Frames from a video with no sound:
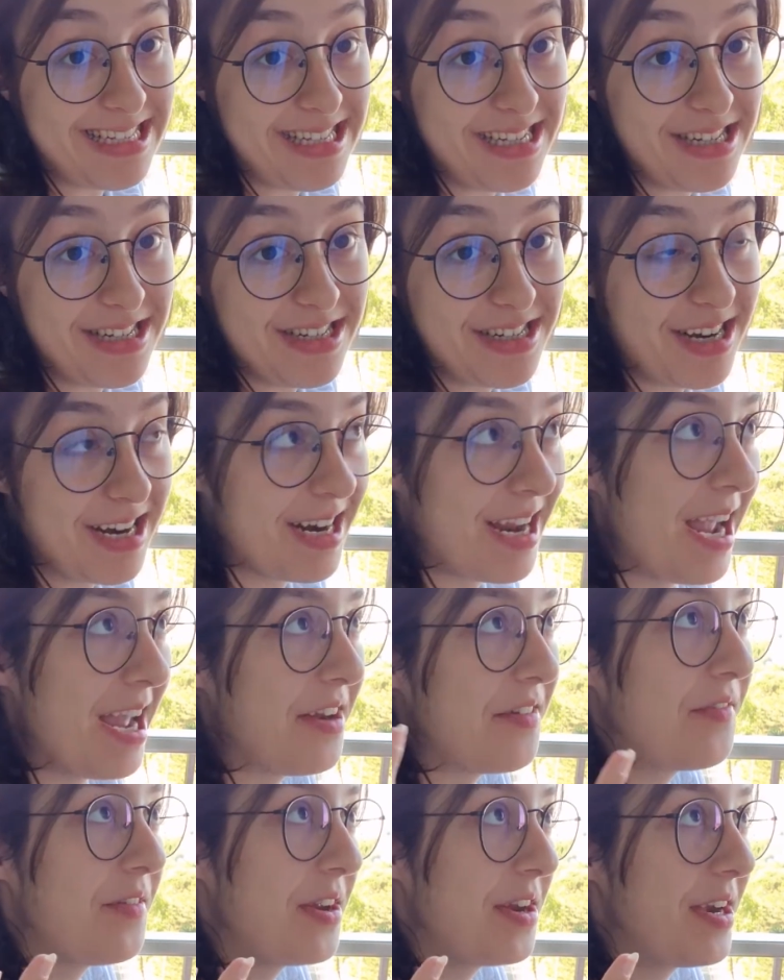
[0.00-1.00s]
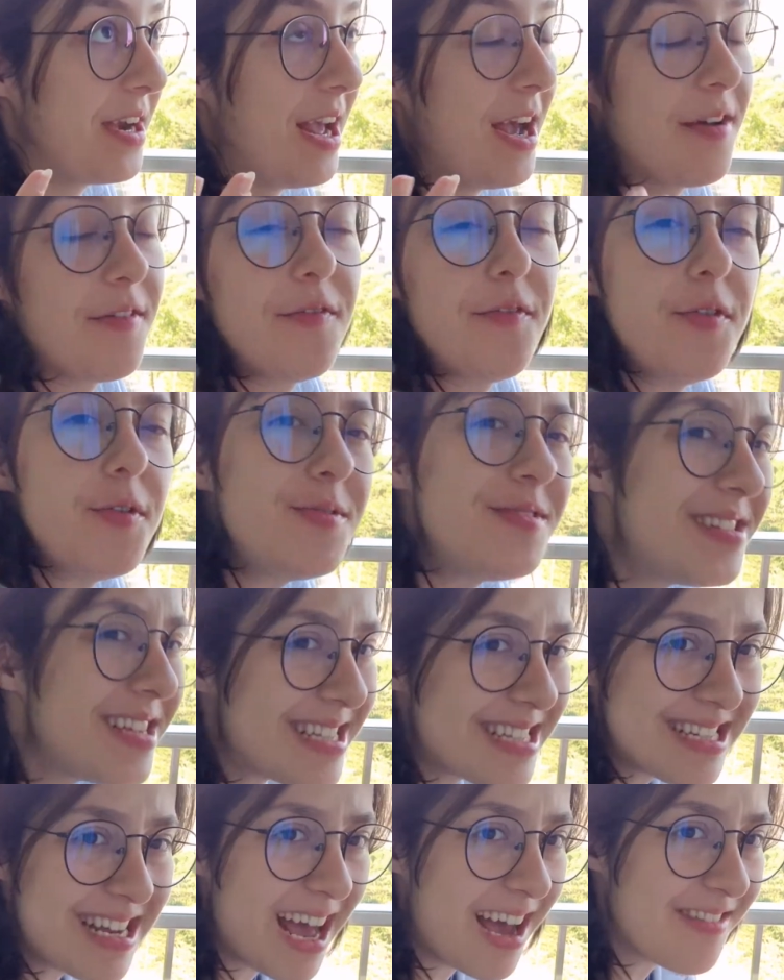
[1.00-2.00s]
year I kind of figured out food
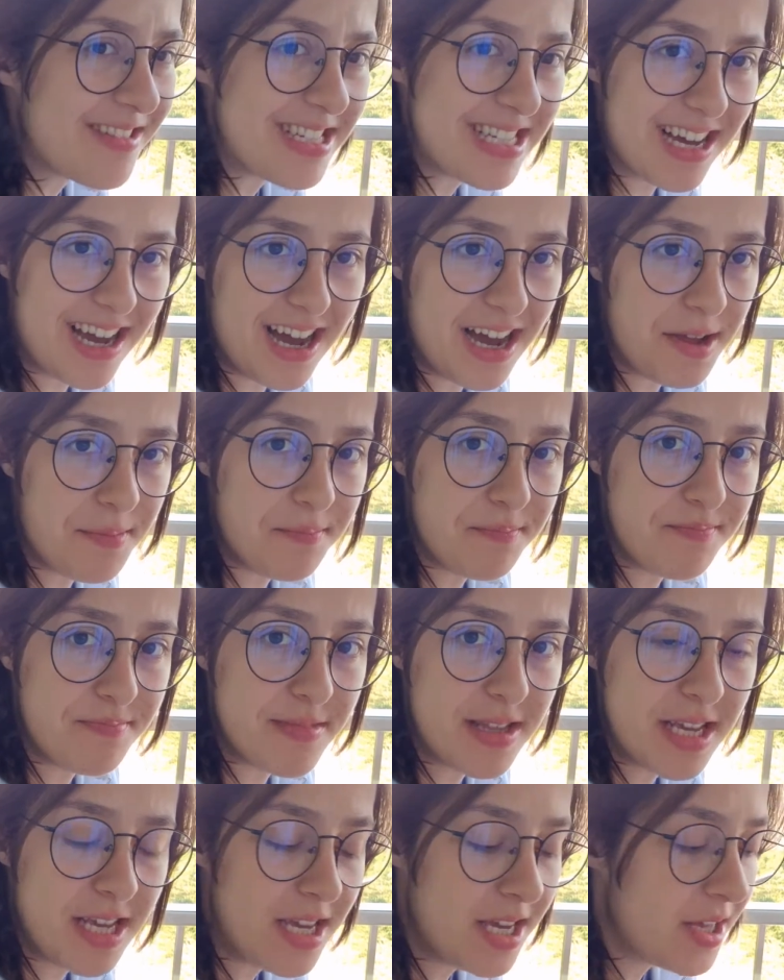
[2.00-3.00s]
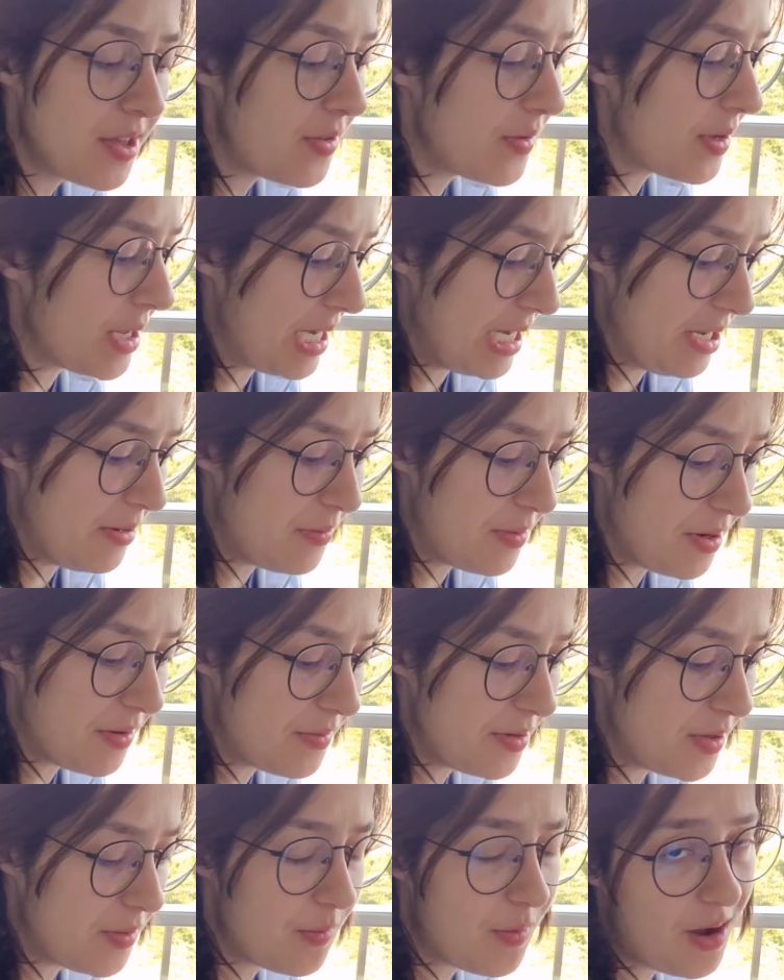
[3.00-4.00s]
doesn't have a time. You can eat whatever
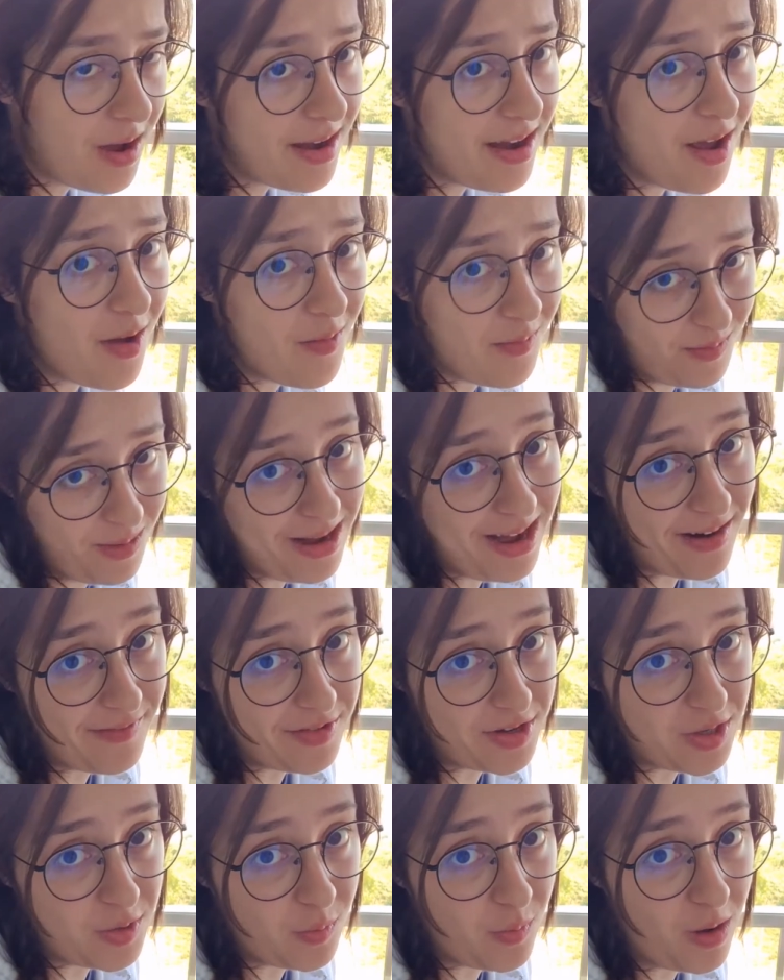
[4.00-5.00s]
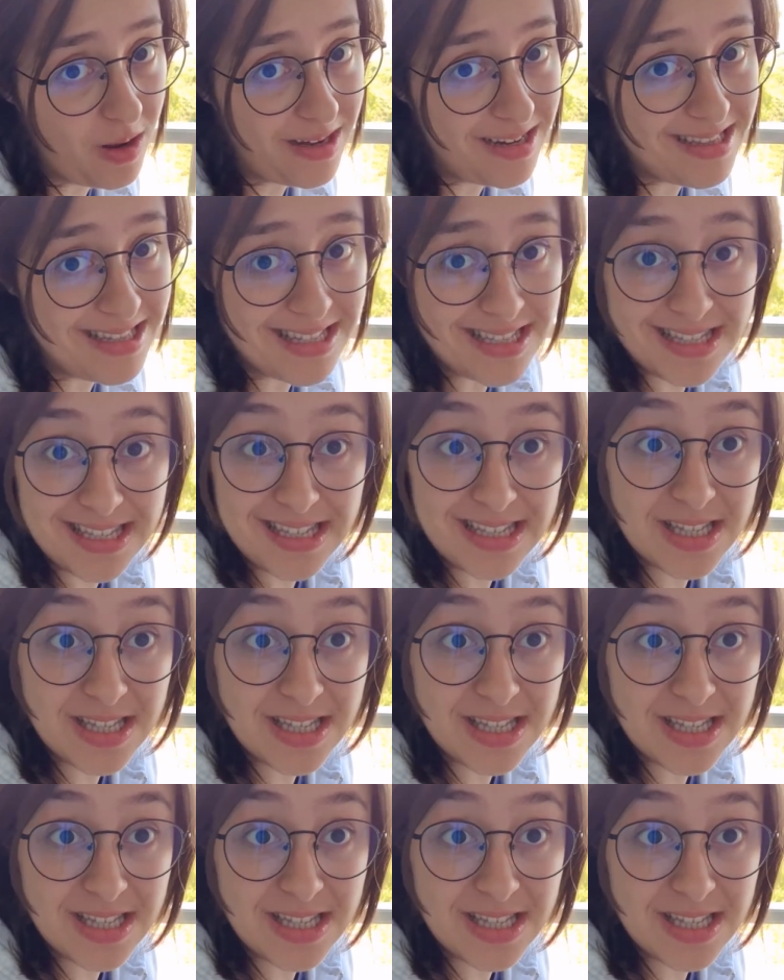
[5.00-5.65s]
you want, whenever you want, and this is